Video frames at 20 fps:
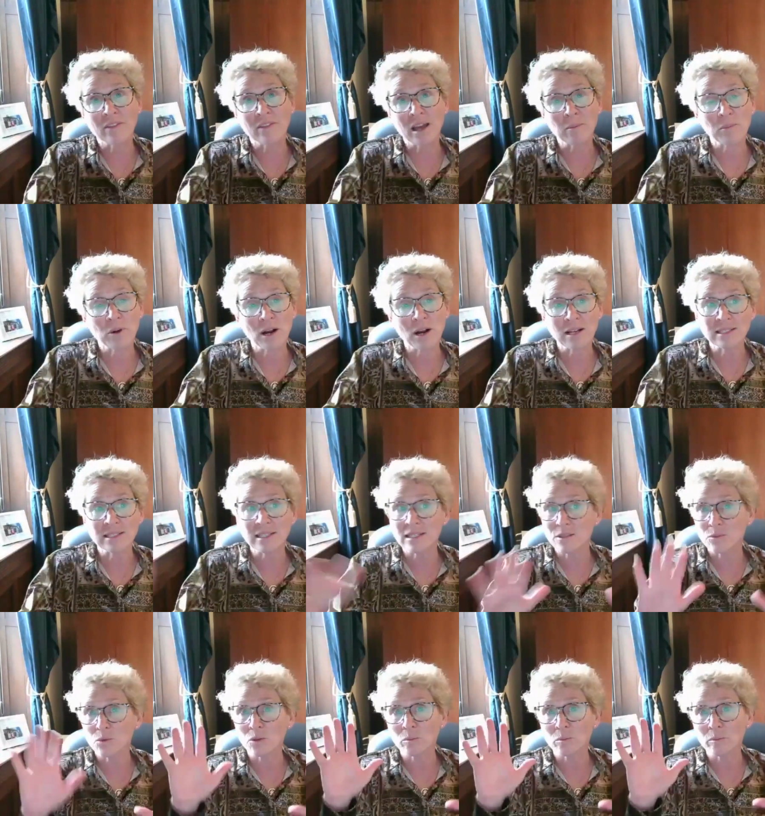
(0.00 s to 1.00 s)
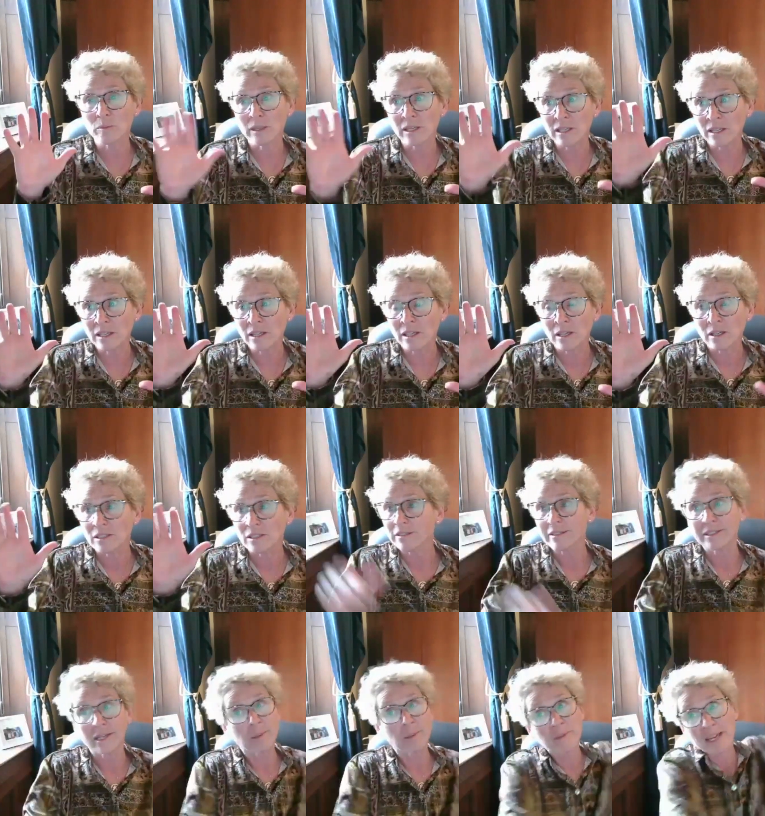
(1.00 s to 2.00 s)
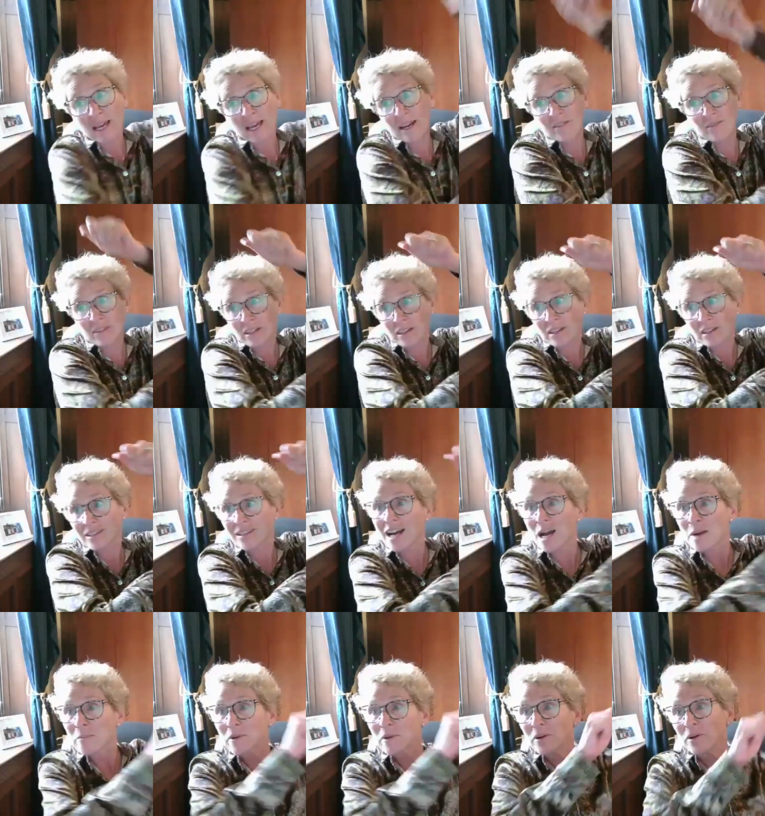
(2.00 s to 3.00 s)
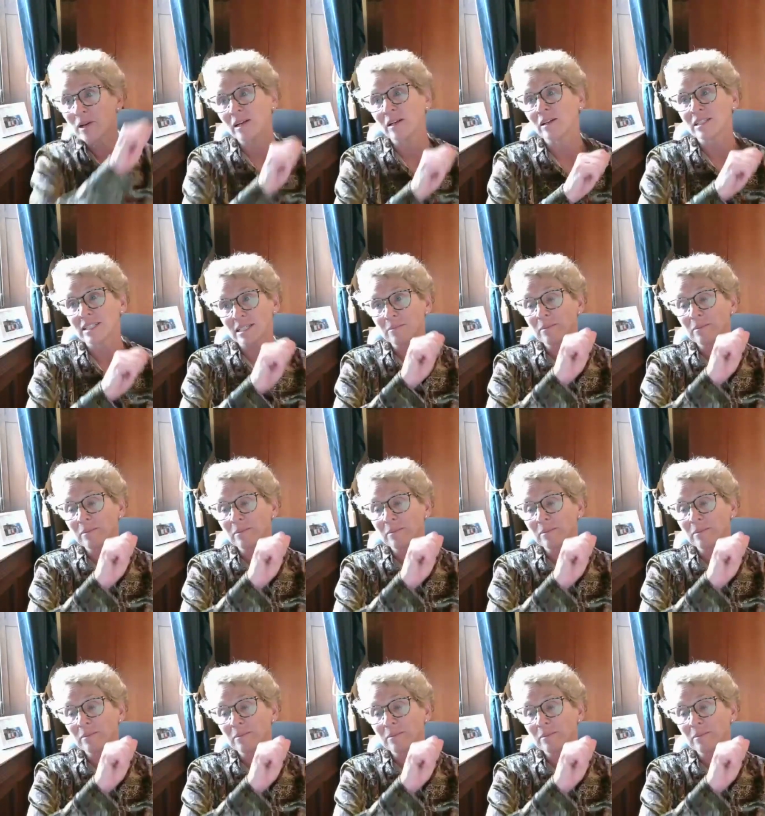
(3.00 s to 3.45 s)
that process will be dumped out of the hopper and